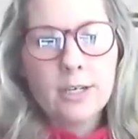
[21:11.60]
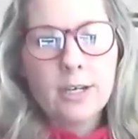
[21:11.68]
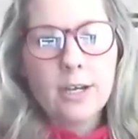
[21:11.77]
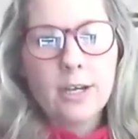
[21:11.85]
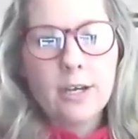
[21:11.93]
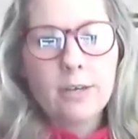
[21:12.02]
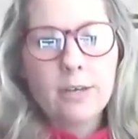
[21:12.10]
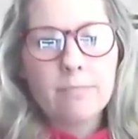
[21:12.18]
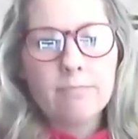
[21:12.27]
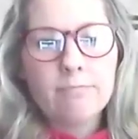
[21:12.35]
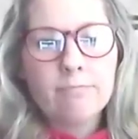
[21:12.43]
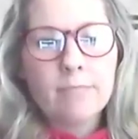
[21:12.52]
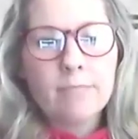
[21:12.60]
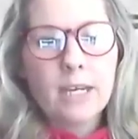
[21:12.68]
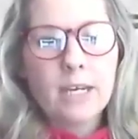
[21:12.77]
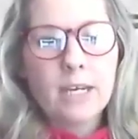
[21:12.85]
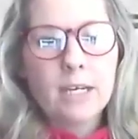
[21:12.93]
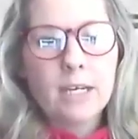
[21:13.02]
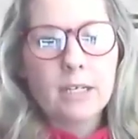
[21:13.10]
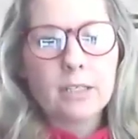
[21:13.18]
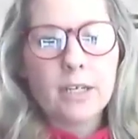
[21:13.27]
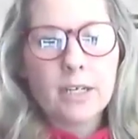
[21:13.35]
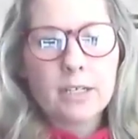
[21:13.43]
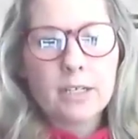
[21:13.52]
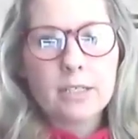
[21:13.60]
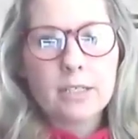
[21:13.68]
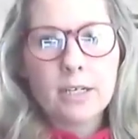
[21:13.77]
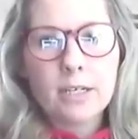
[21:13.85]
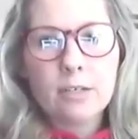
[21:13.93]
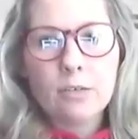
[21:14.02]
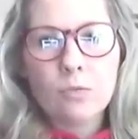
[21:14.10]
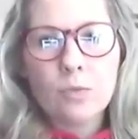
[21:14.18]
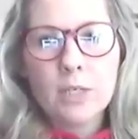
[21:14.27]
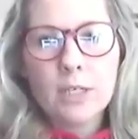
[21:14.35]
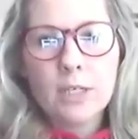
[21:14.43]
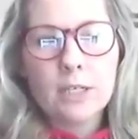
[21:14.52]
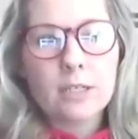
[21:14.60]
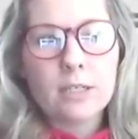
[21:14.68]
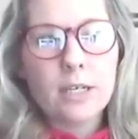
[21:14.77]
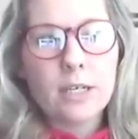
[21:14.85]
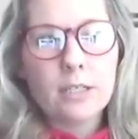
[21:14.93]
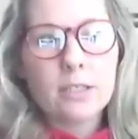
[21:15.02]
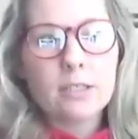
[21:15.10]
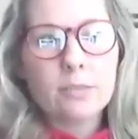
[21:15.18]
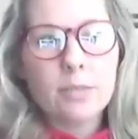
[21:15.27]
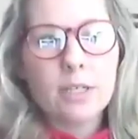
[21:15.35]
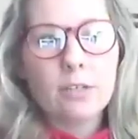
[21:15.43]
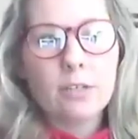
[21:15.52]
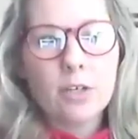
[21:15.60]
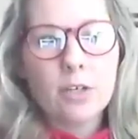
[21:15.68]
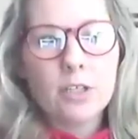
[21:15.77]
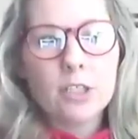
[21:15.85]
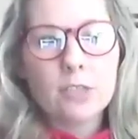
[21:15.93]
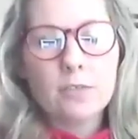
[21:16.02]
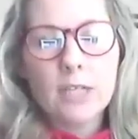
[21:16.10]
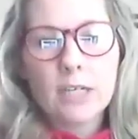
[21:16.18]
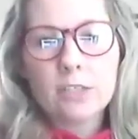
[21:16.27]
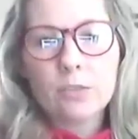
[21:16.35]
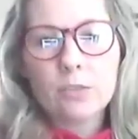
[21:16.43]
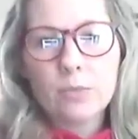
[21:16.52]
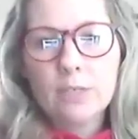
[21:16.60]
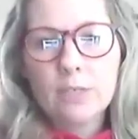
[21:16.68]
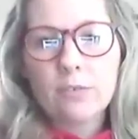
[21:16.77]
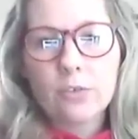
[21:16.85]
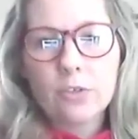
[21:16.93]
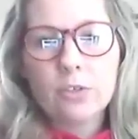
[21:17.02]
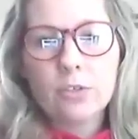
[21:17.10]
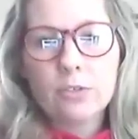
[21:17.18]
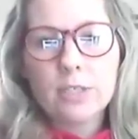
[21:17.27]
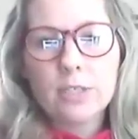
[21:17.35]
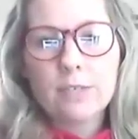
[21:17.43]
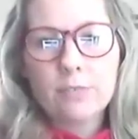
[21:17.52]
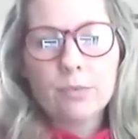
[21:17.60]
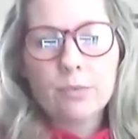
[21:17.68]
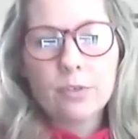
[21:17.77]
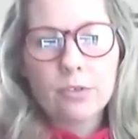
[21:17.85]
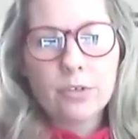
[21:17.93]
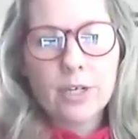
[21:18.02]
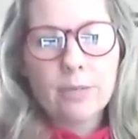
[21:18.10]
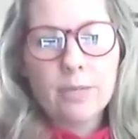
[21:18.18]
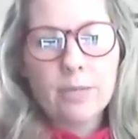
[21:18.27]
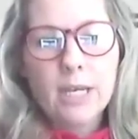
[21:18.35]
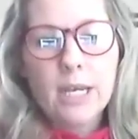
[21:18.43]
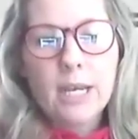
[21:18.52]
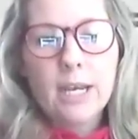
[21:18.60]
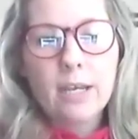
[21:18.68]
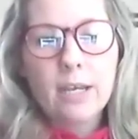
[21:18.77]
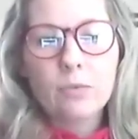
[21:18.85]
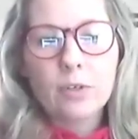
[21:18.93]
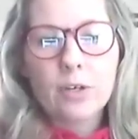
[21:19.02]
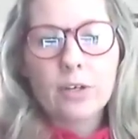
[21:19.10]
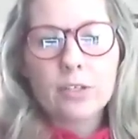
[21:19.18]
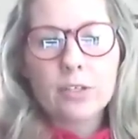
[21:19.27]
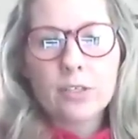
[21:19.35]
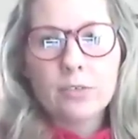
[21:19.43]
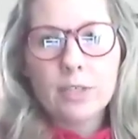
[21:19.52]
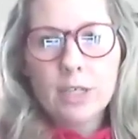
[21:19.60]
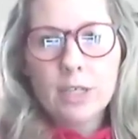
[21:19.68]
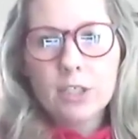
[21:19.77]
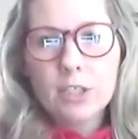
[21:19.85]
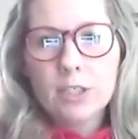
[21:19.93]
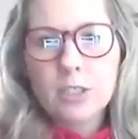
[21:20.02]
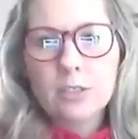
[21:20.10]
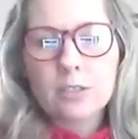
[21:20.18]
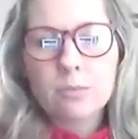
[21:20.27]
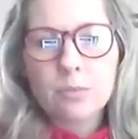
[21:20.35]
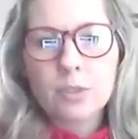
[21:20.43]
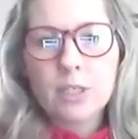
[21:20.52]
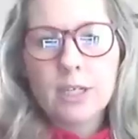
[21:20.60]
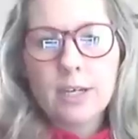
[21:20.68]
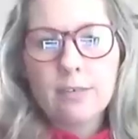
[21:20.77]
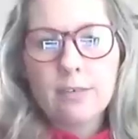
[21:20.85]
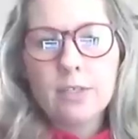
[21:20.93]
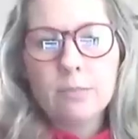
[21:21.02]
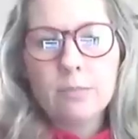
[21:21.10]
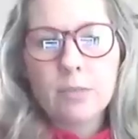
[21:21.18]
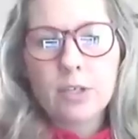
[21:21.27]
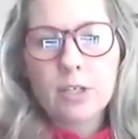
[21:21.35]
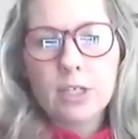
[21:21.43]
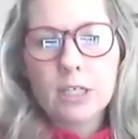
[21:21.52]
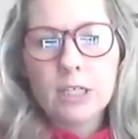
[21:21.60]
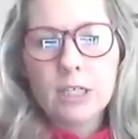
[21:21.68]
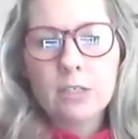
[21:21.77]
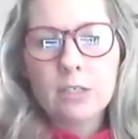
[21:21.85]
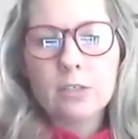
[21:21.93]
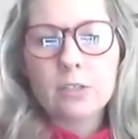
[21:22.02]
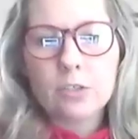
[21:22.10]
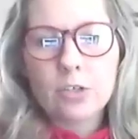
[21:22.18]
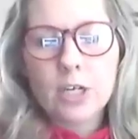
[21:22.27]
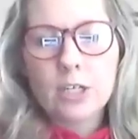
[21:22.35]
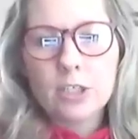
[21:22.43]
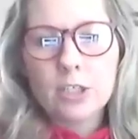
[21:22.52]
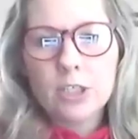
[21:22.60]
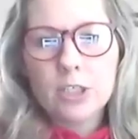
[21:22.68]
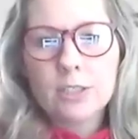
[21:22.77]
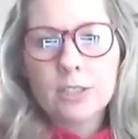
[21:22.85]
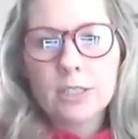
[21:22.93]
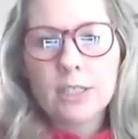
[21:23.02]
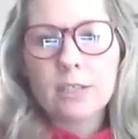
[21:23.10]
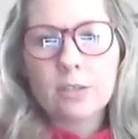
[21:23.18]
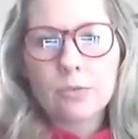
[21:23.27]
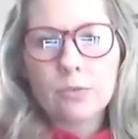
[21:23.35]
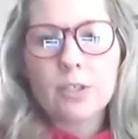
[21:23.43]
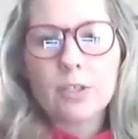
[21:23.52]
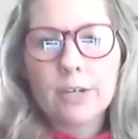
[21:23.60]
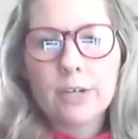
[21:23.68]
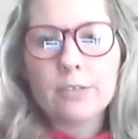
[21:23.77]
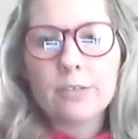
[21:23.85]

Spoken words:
And like I said, we anticipate a launch of next week for the new SAFHR program. And we're also engaging in some pretty heavy marketing strategies to get the word out.